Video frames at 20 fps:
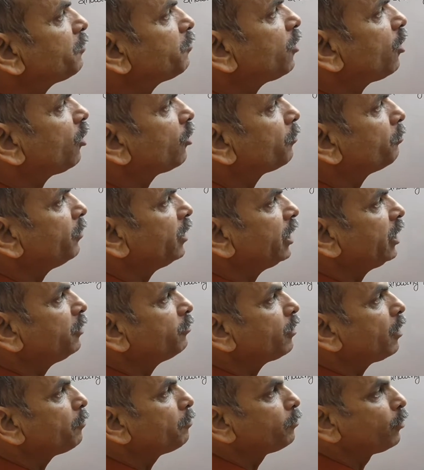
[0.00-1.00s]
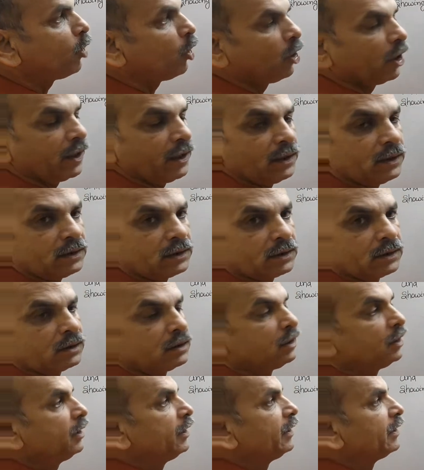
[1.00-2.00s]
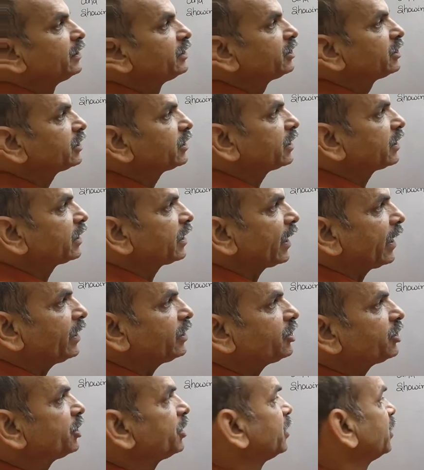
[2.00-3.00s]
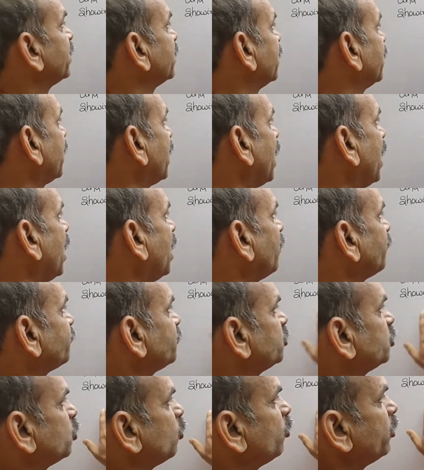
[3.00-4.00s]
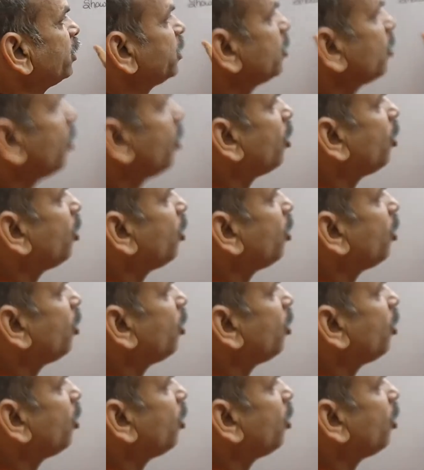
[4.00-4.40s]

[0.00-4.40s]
or minimum points. Sketch graph showing